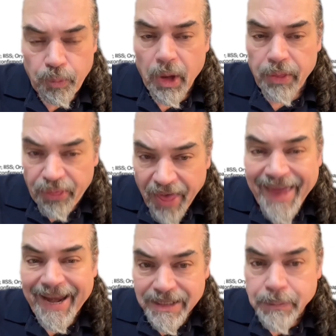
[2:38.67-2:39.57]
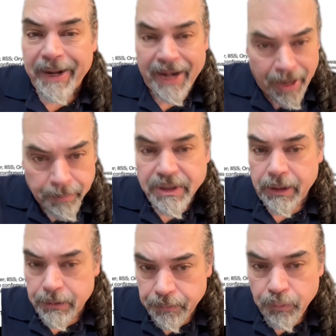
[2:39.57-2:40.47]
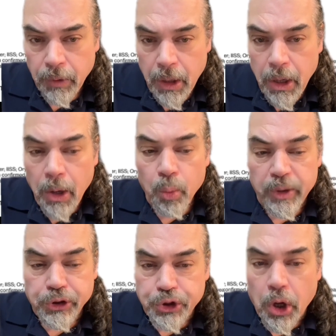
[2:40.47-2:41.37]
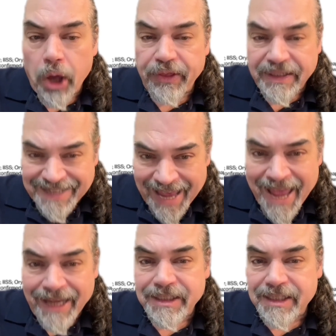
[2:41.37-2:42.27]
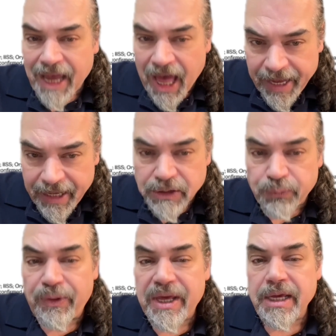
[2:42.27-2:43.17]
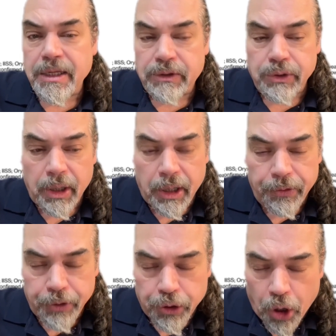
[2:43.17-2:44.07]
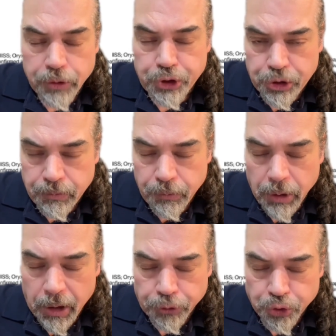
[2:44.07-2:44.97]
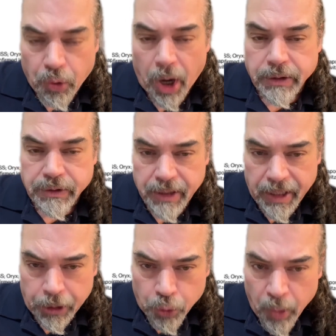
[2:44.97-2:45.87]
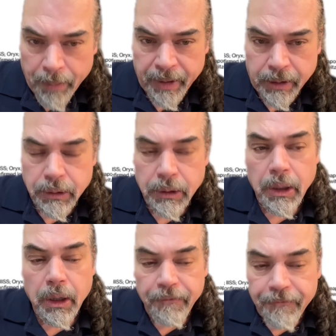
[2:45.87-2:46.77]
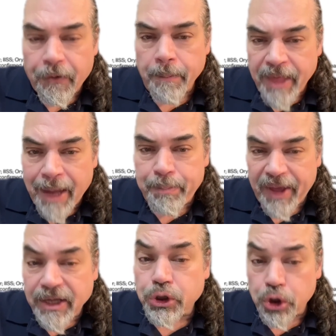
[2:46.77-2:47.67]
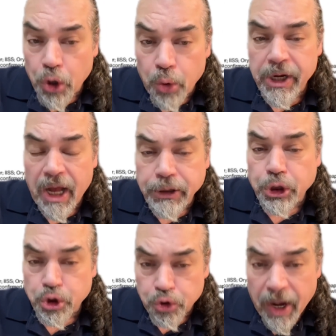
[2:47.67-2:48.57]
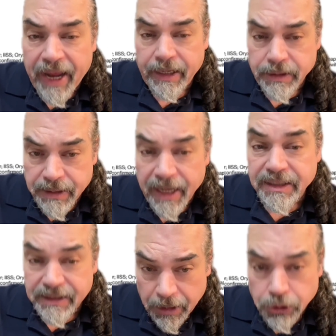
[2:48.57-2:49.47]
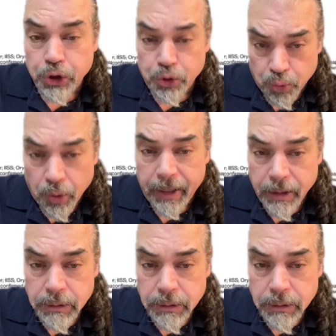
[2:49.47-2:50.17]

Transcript: That has been emptied. We saw the tanks, the ISVs, trucks and equipment from that base loaded onto trains and sent to Ukraine.